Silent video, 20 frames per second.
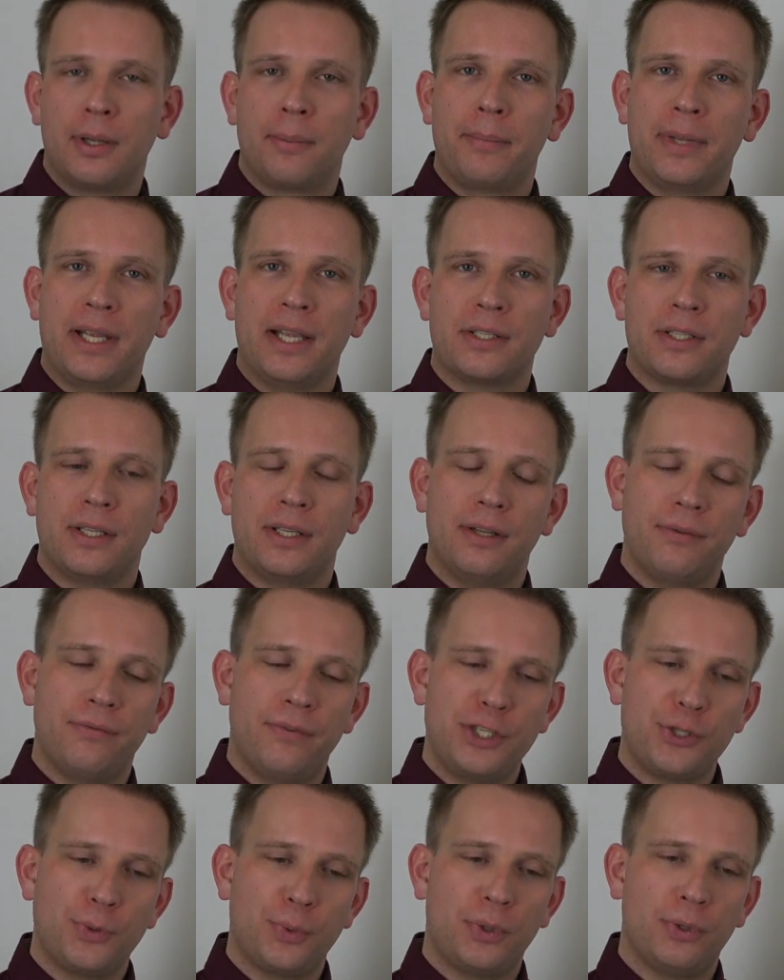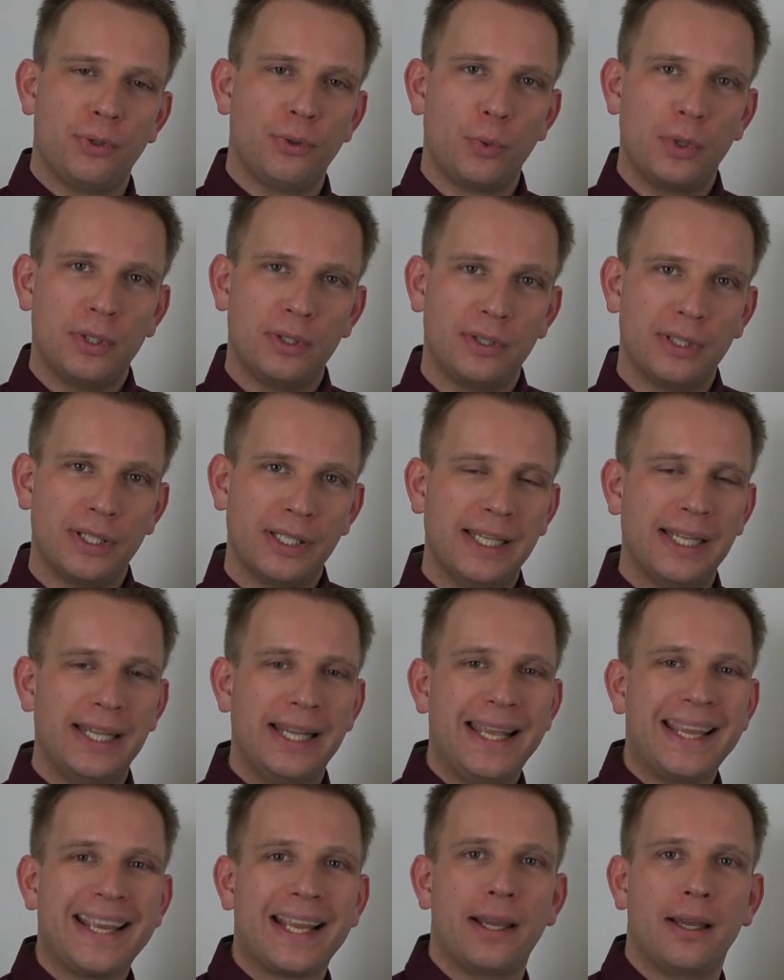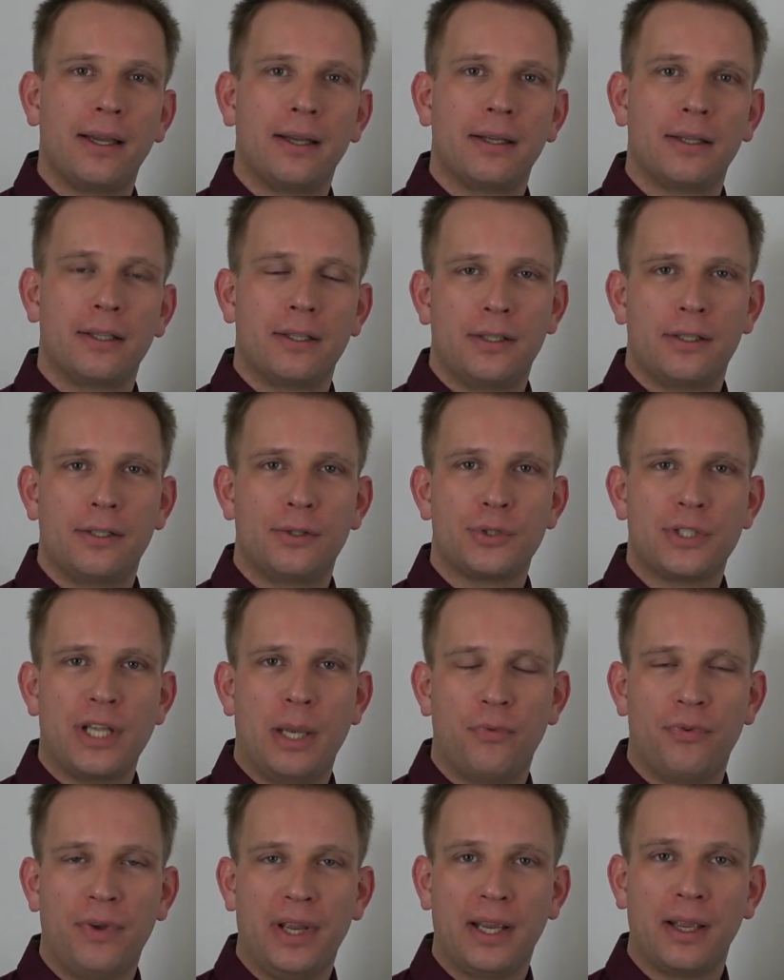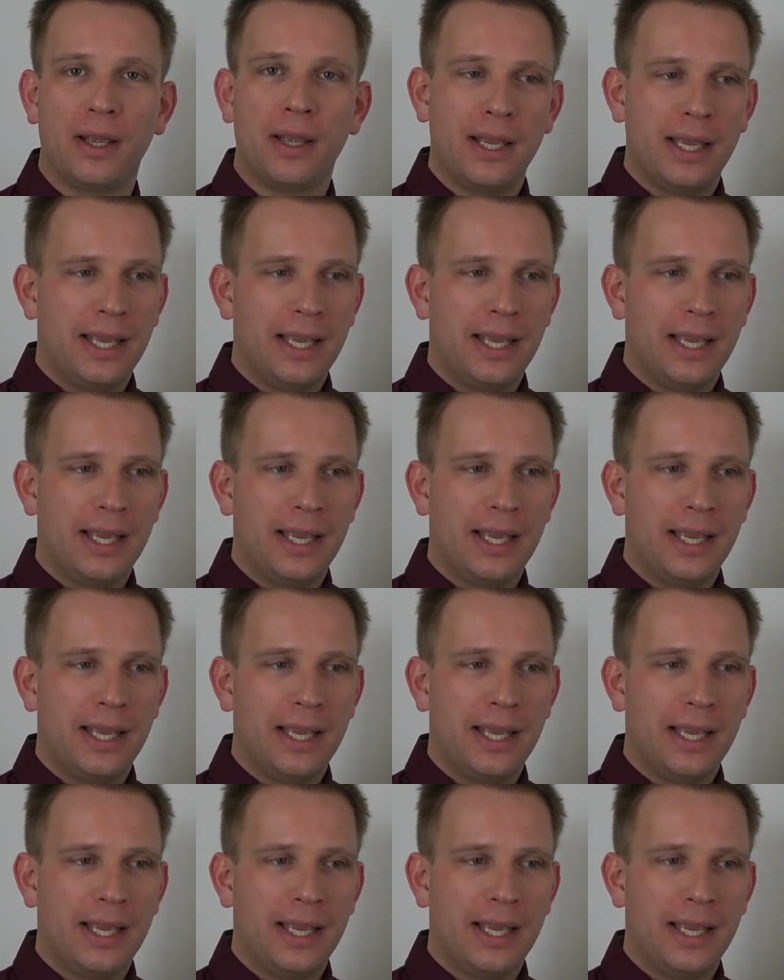because the visual will link to something.